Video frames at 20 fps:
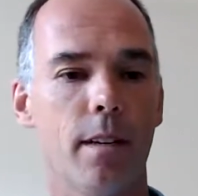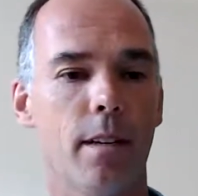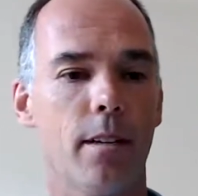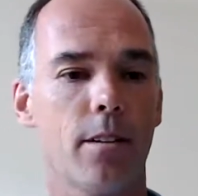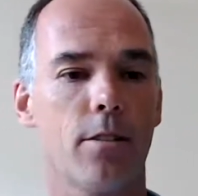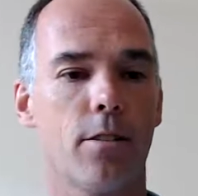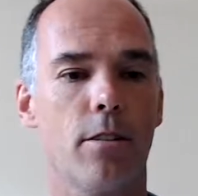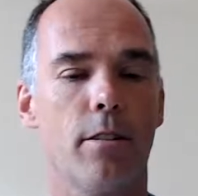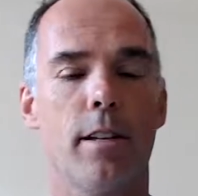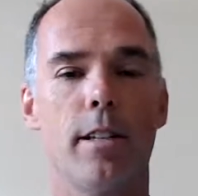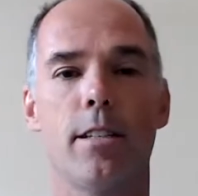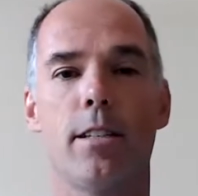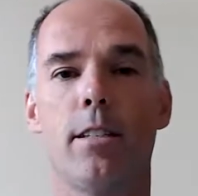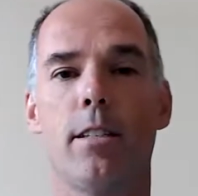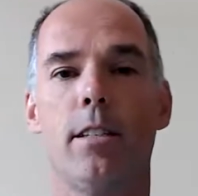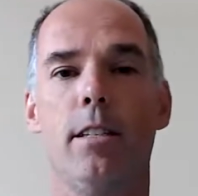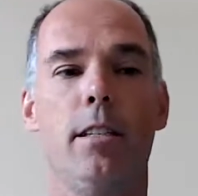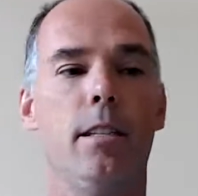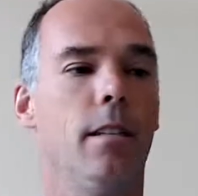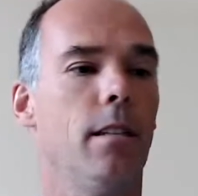So let's
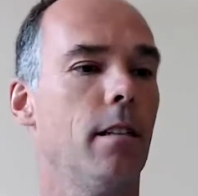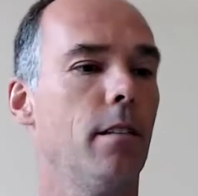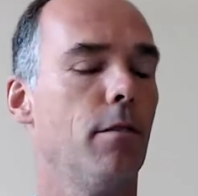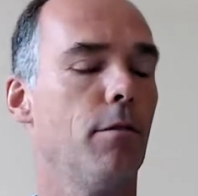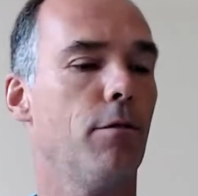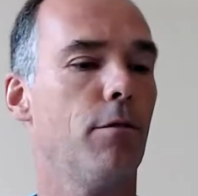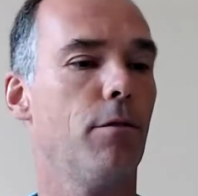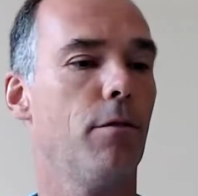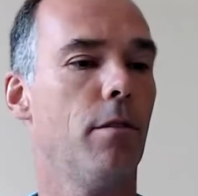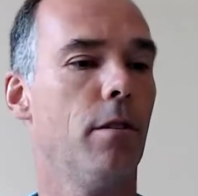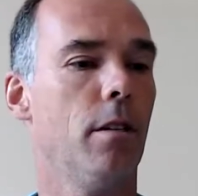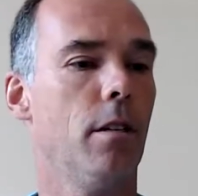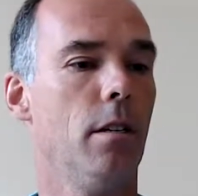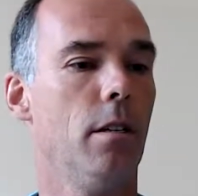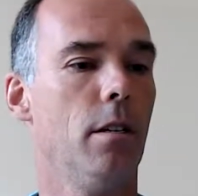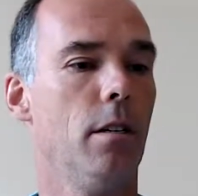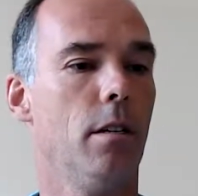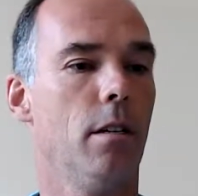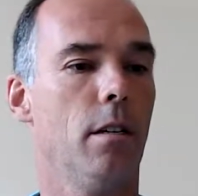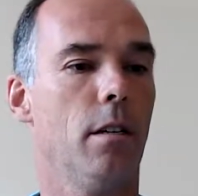see if
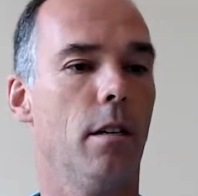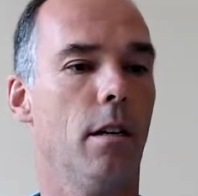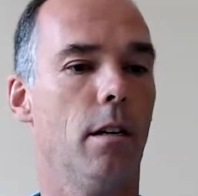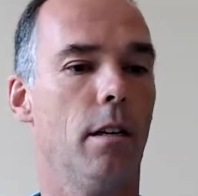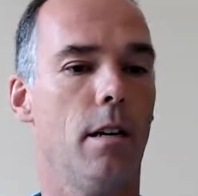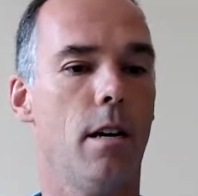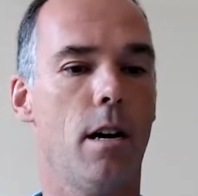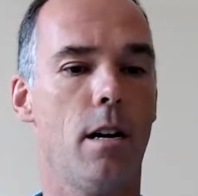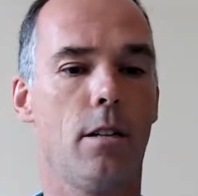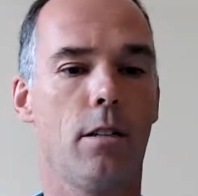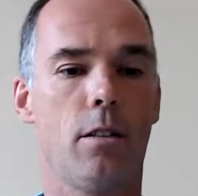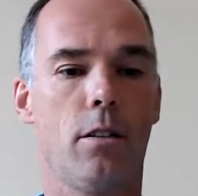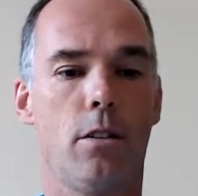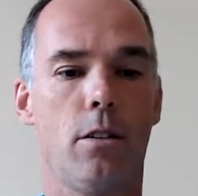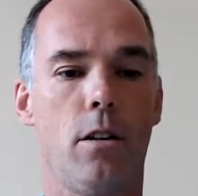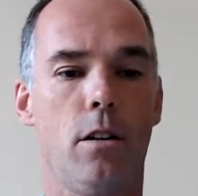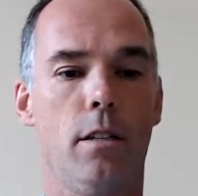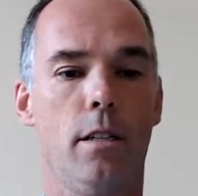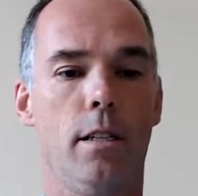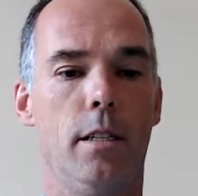I ask the
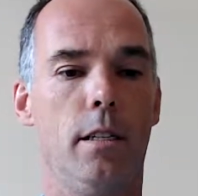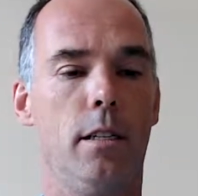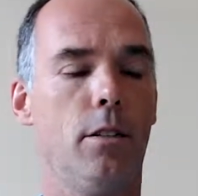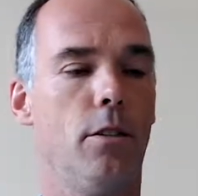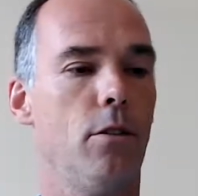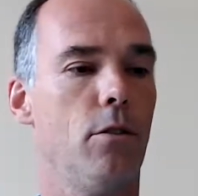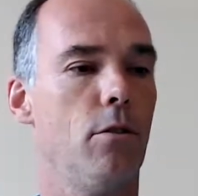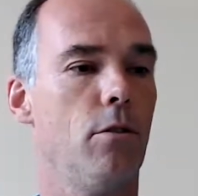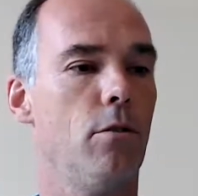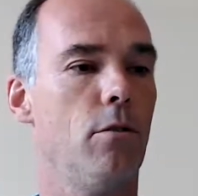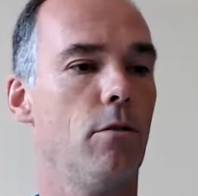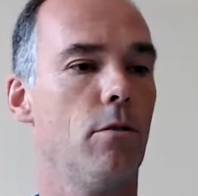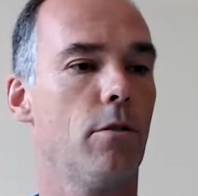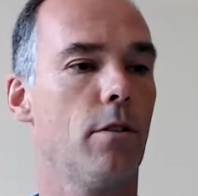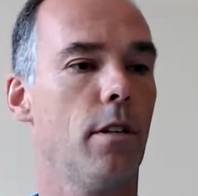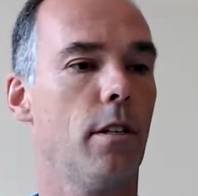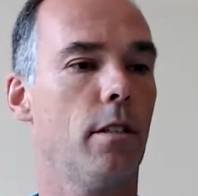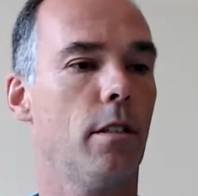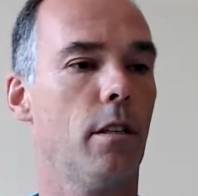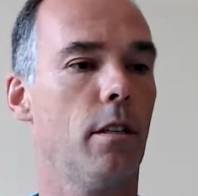colleague to
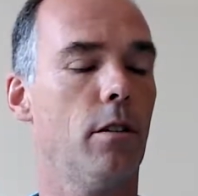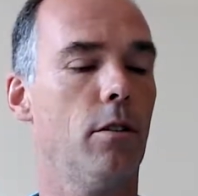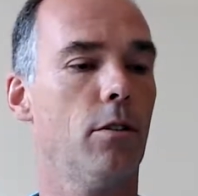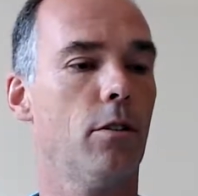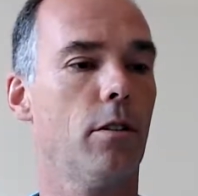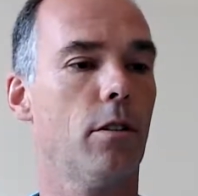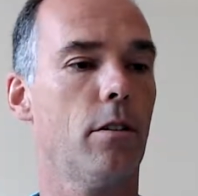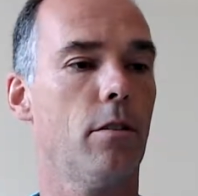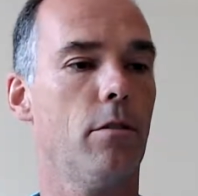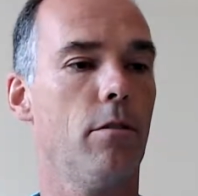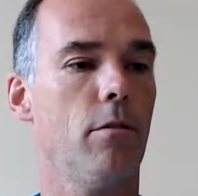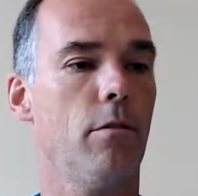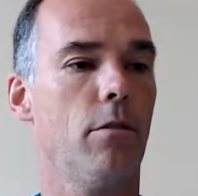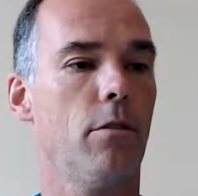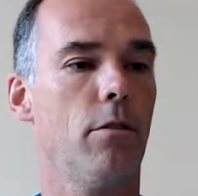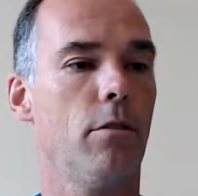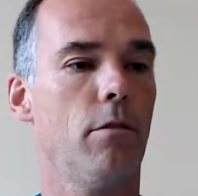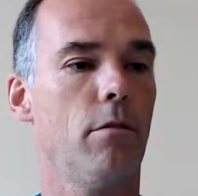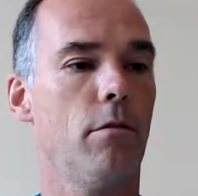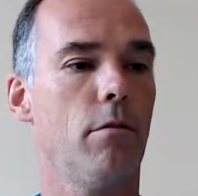test it also,
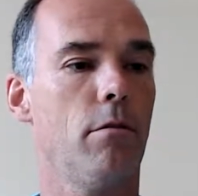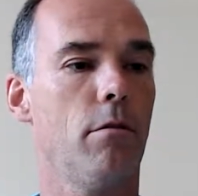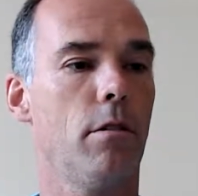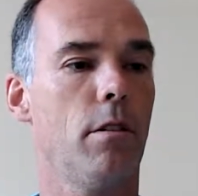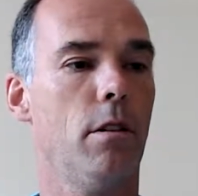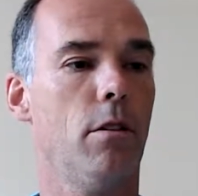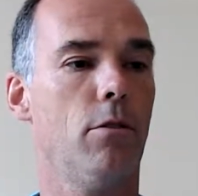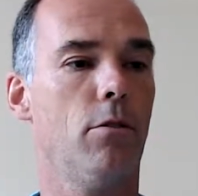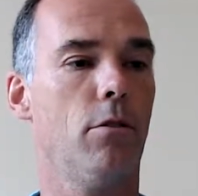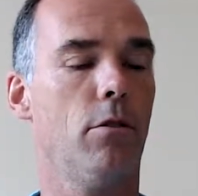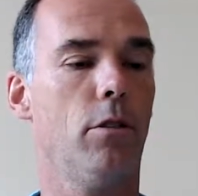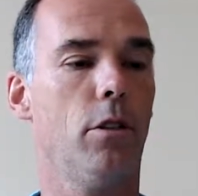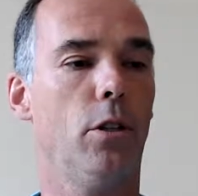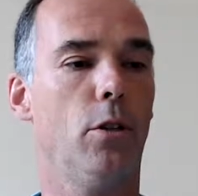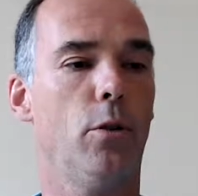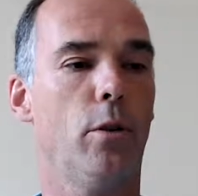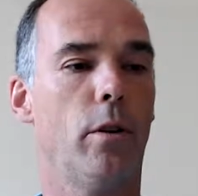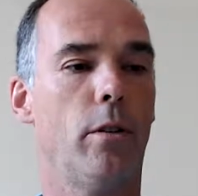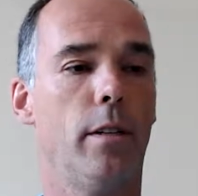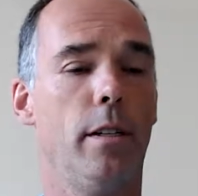to go to the
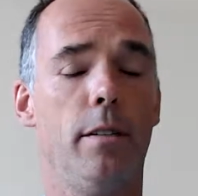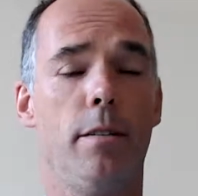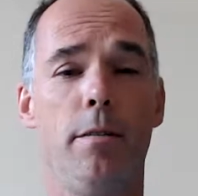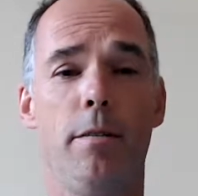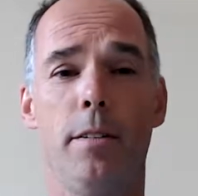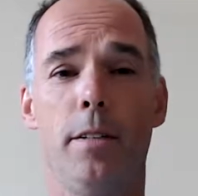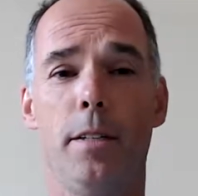URL.